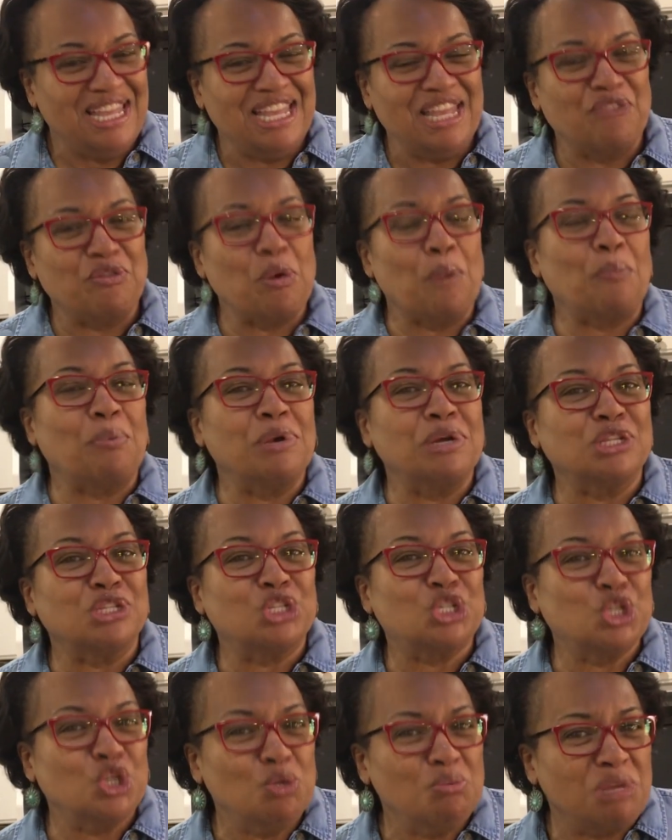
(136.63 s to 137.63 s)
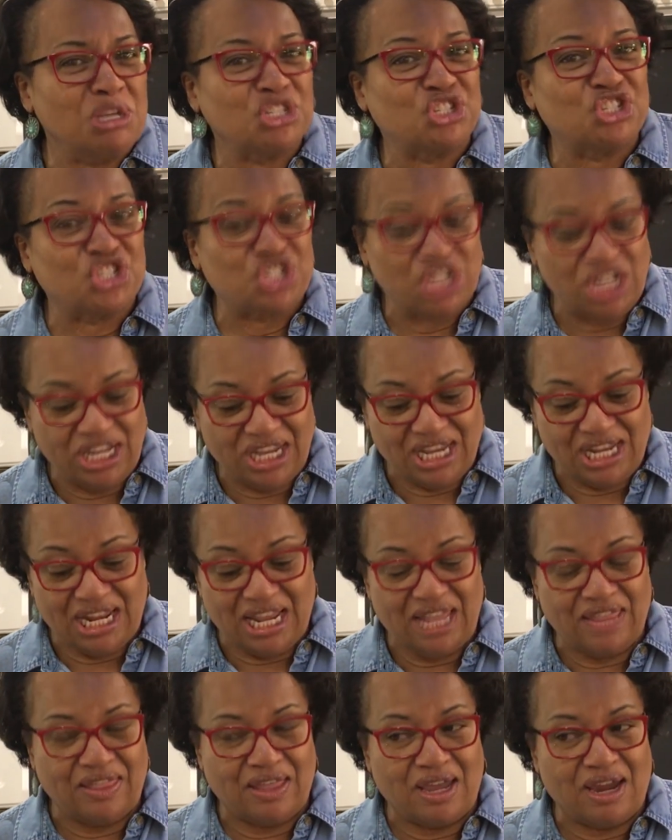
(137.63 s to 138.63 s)
If you put too much chicken
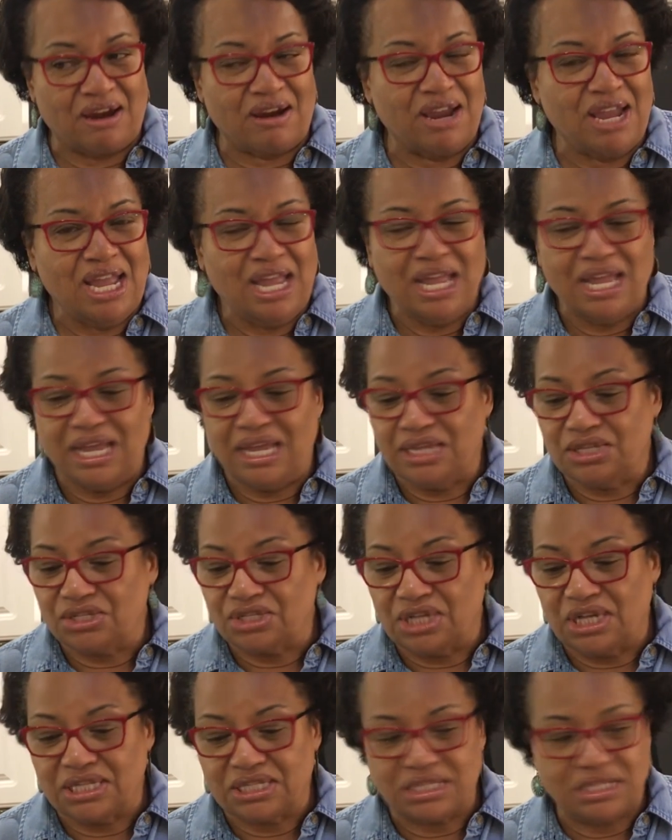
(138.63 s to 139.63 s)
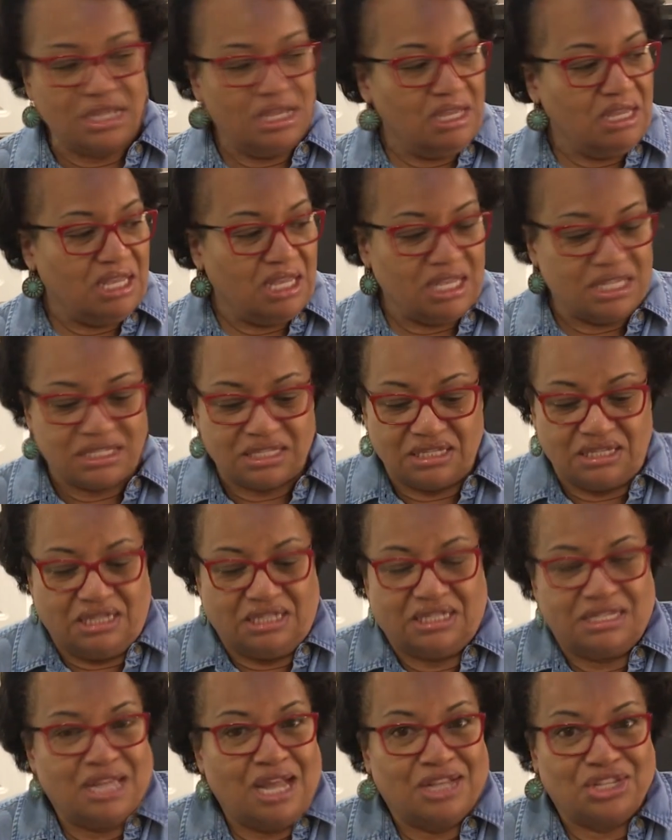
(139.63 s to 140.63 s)
in there,
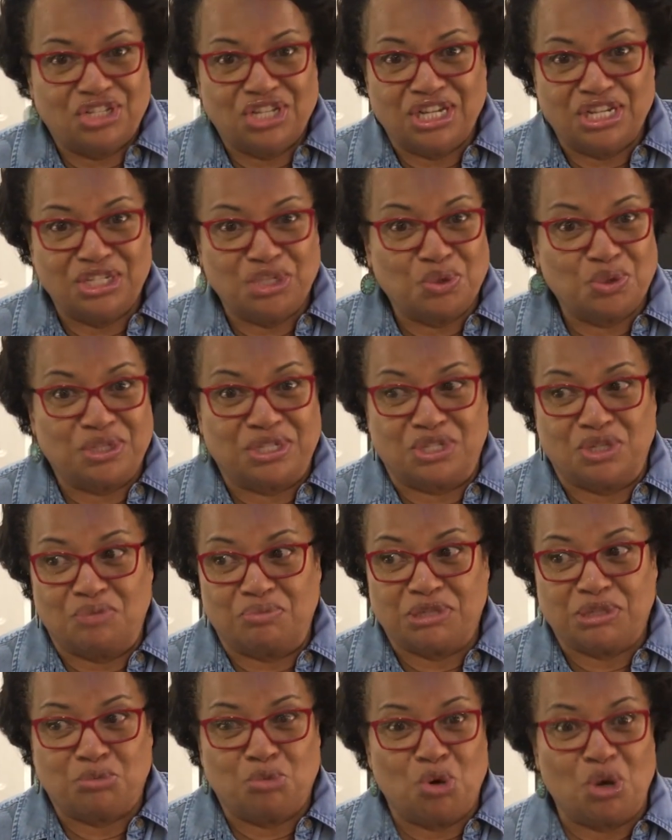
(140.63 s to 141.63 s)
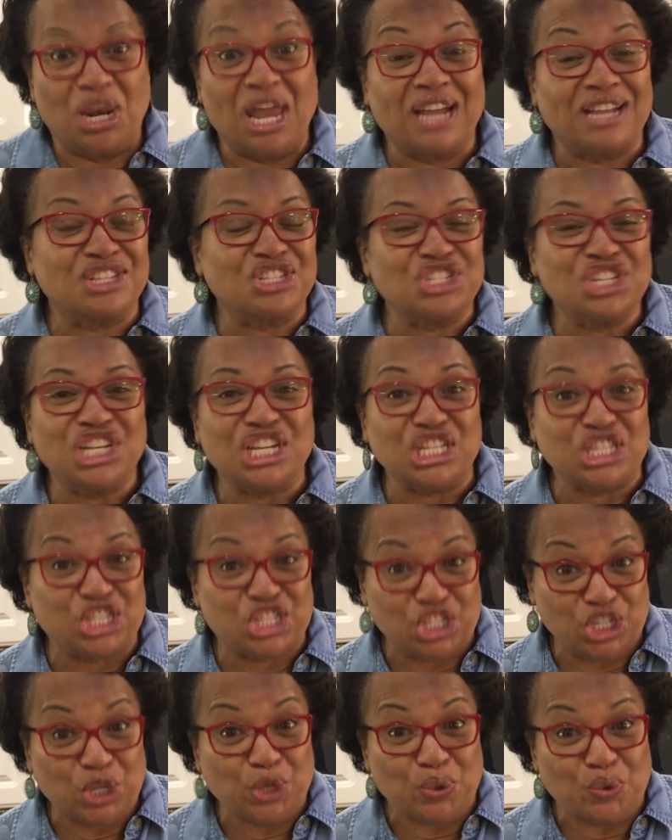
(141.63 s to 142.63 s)
it's not chicken noodle soup, it's more like a chicken
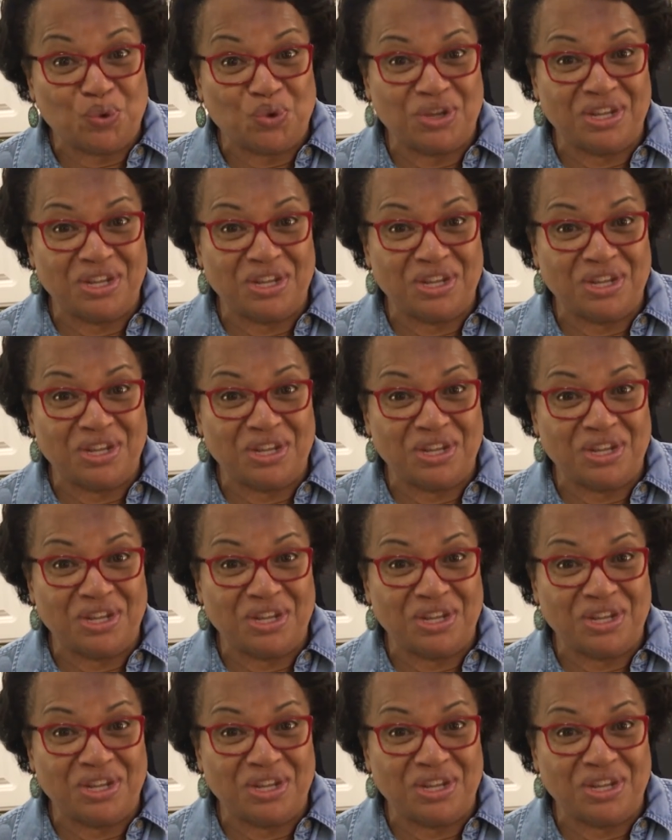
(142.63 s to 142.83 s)
stew.